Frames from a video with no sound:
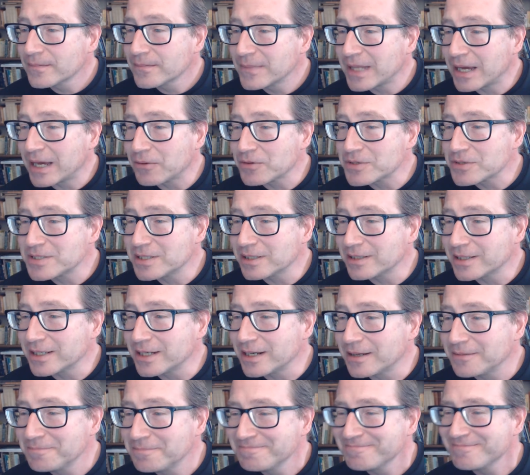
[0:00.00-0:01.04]
that was
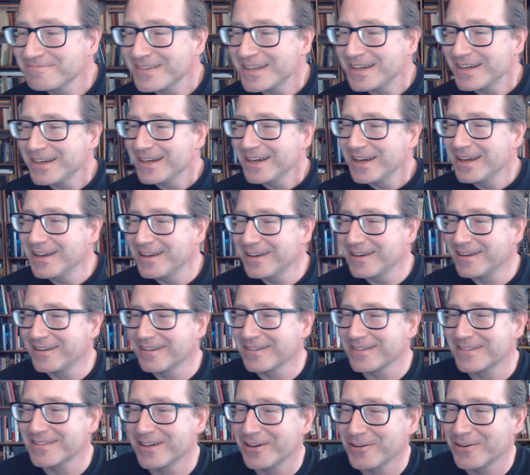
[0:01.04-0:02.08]
deleted.
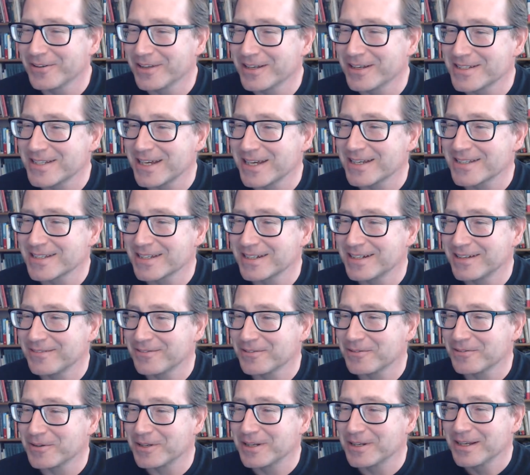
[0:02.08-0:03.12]
So let's ask a
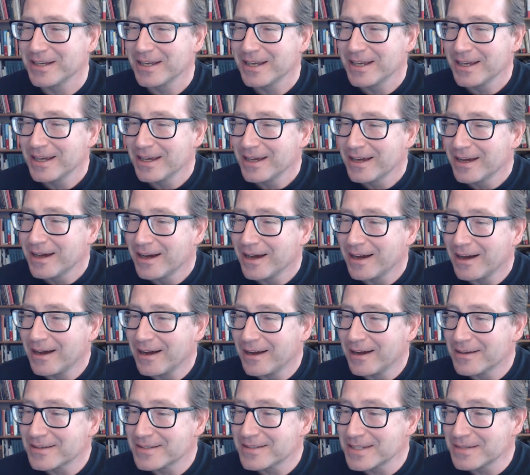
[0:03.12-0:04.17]
different
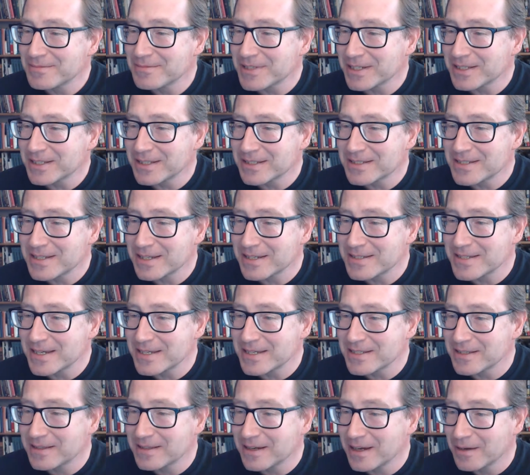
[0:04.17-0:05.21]
one. Seems like the
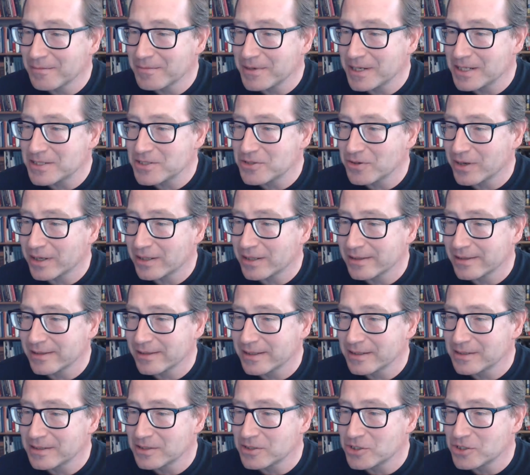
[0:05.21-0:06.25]
success of the company is directly
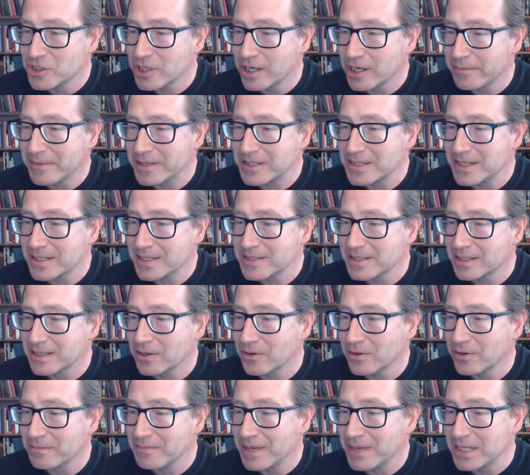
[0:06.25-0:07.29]
linked to genomic testing
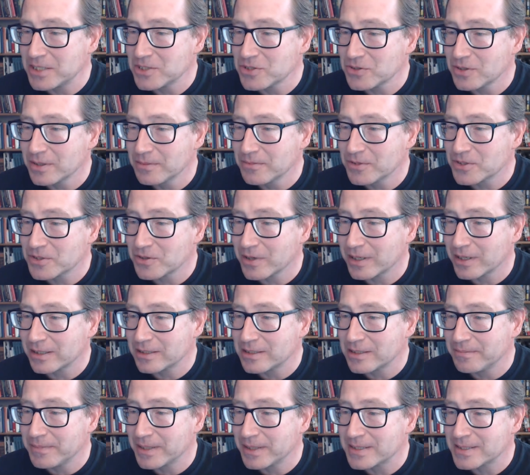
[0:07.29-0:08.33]
going mainstream, which greatly
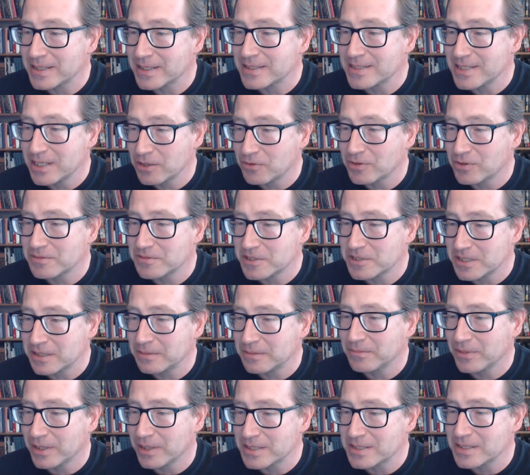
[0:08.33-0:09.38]
depends on
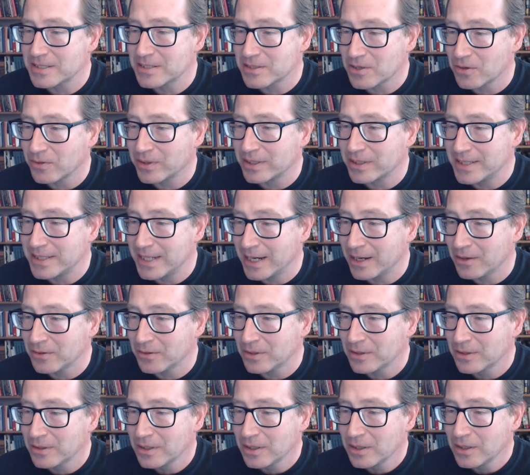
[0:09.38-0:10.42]
sequencing prices going down.